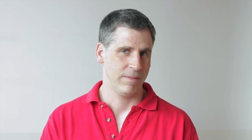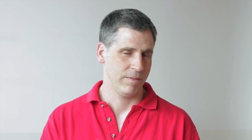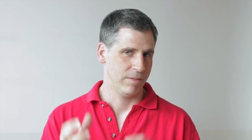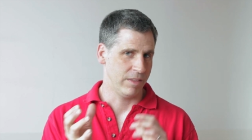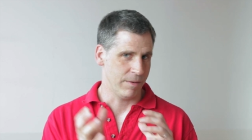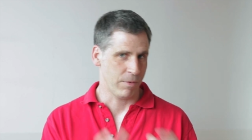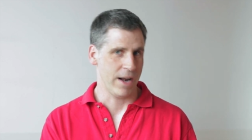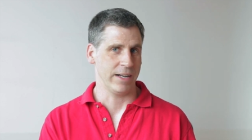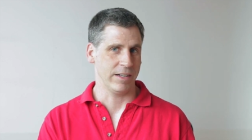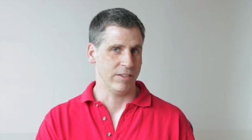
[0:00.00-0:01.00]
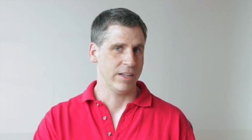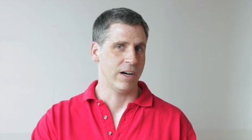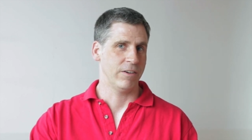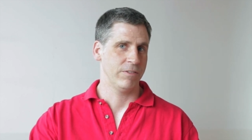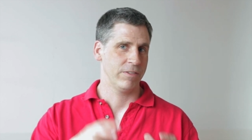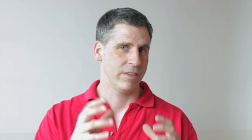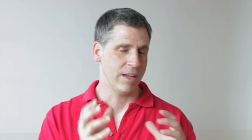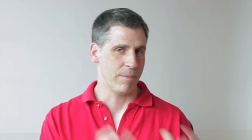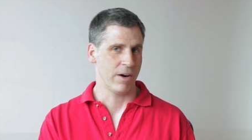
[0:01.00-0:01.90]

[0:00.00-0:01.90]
the product itself, the